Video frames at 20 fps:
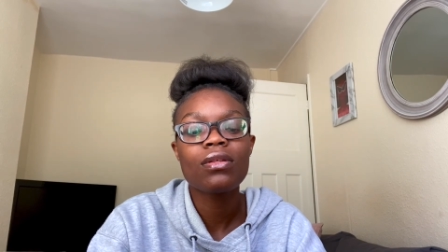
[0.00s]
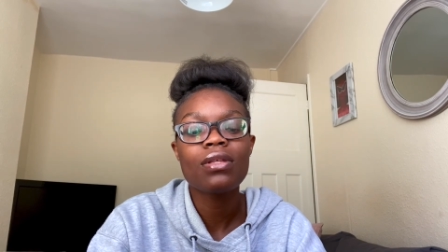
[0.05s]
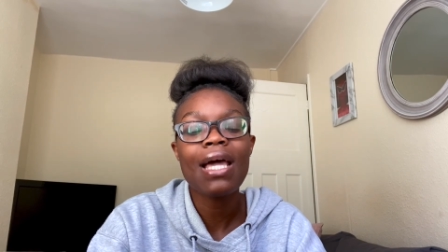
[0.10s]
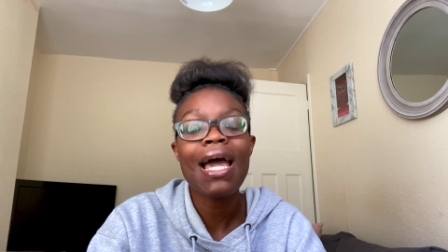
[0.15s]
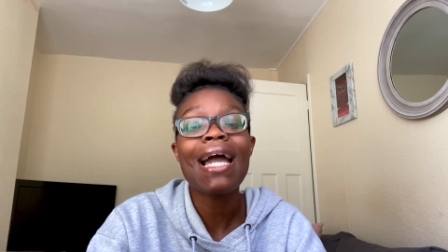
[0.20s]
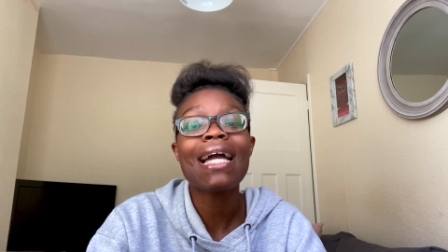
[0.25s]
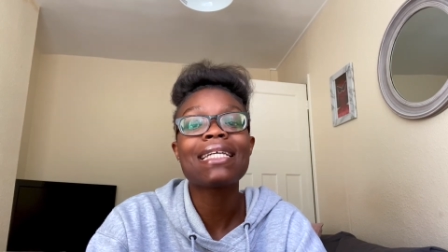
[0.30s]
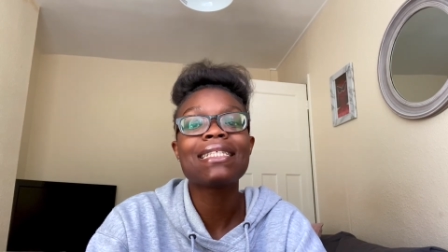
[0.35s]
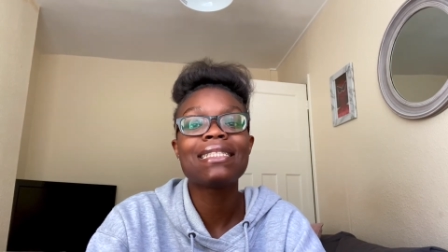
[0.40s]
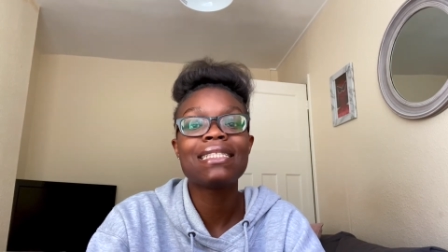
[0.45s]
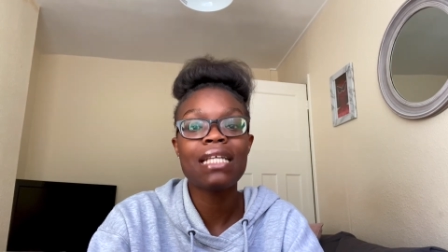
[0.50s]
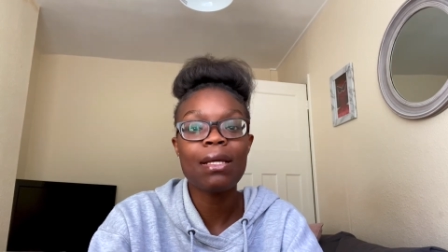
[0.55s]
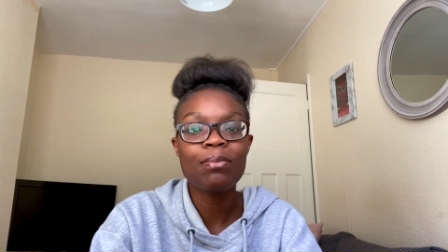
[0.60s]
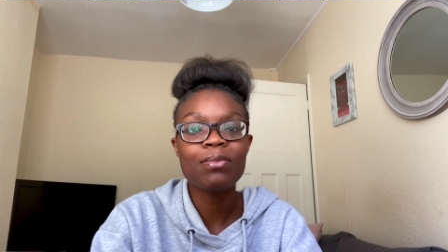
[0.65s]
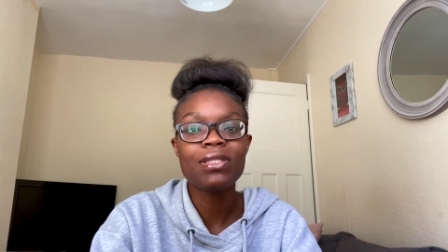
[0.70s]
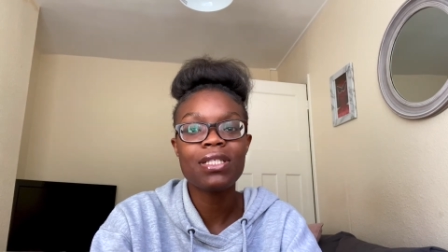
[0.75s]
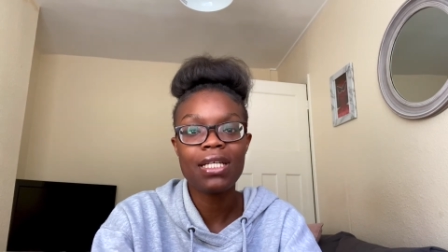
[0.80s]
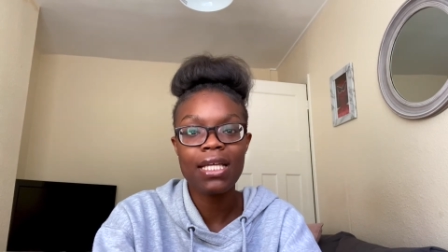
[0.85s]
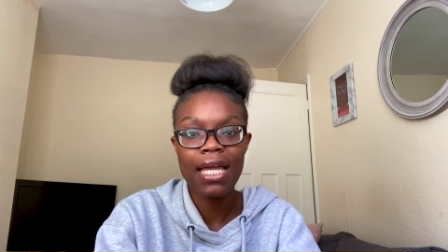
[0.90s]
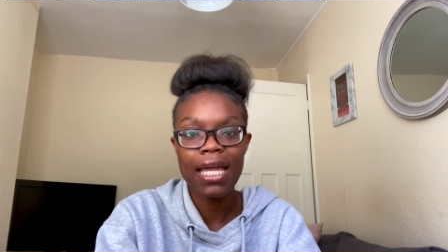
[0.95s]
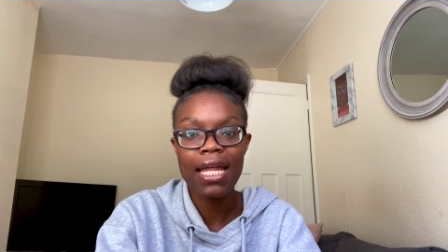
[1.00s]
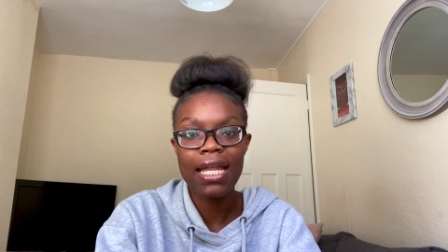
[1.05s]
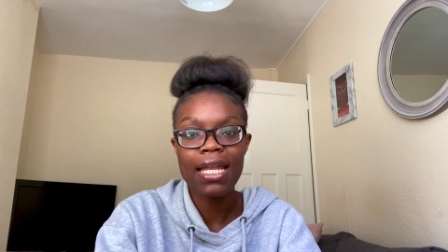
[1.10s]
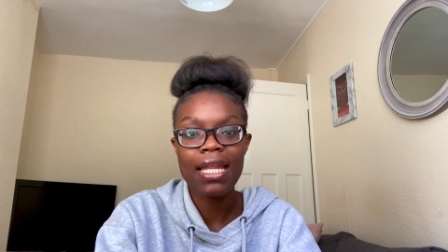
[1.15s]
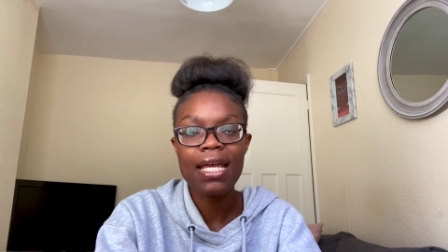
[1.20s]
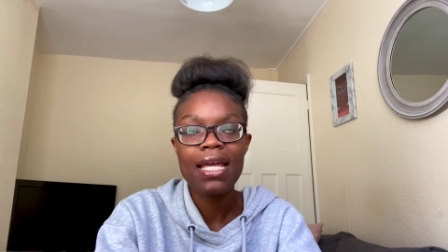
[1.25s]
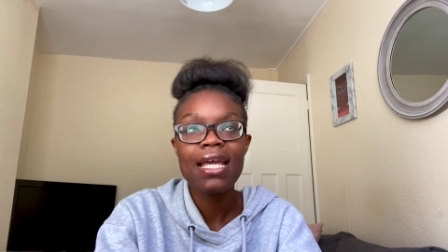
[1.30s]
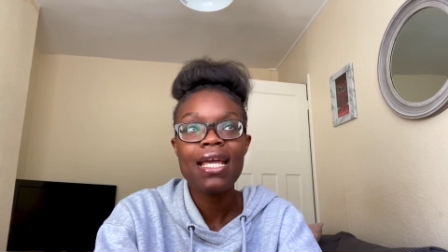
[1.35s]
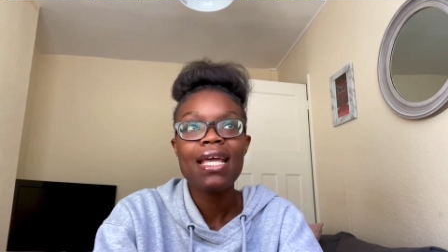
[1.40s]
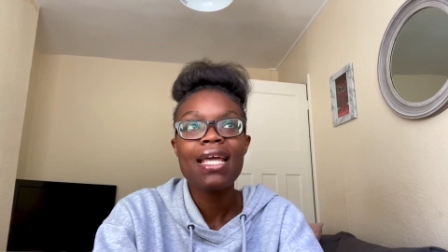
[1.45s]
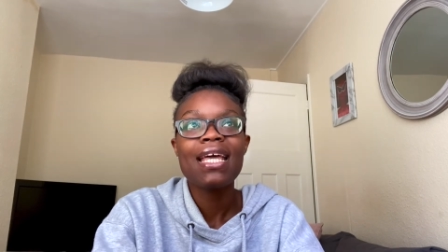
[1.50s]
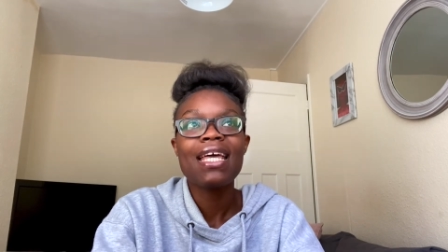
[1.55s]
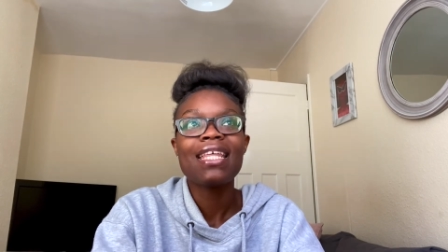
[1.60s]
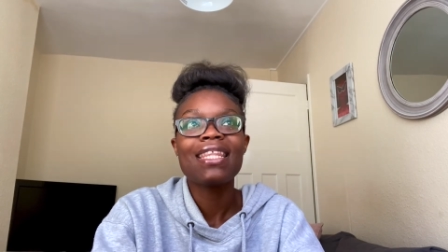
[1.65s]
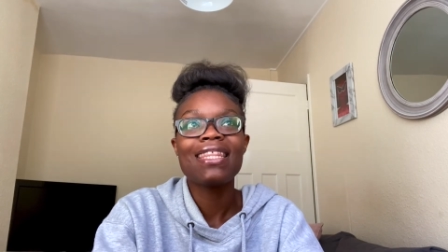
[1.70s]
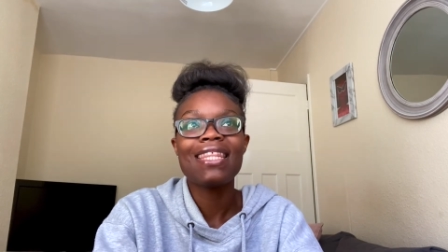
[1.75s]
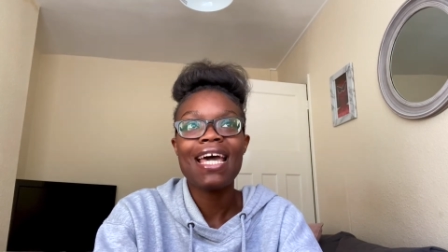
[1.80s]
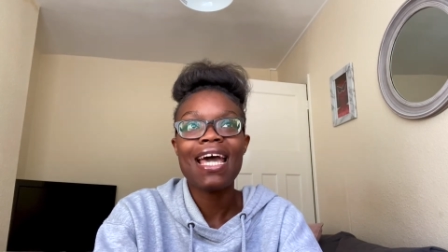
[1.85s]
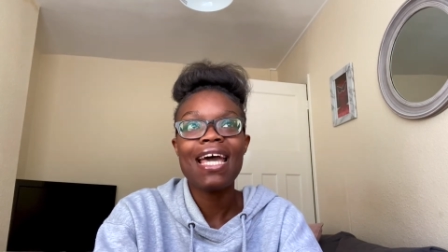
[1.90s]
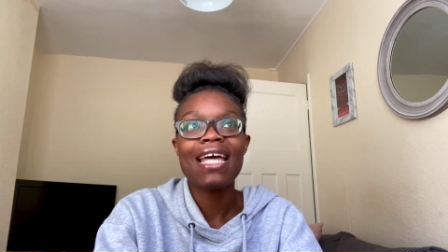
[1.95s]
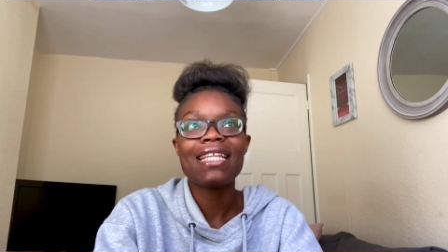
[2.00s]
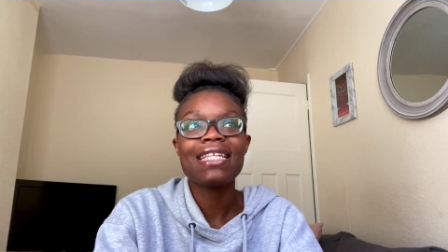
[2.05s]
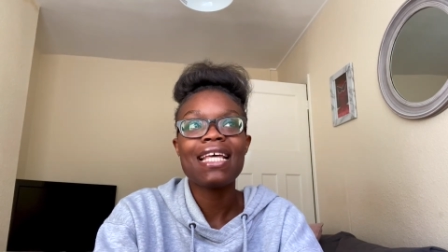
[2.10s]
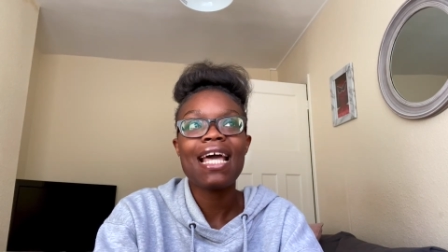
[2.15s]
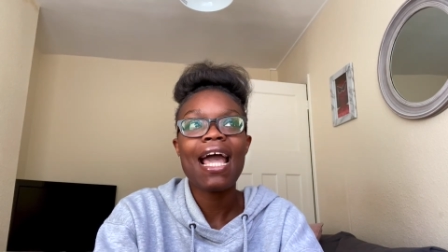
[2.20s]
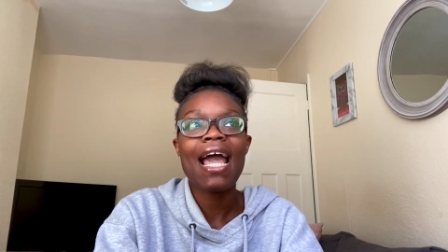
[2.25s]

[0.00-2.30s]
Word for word: accept again that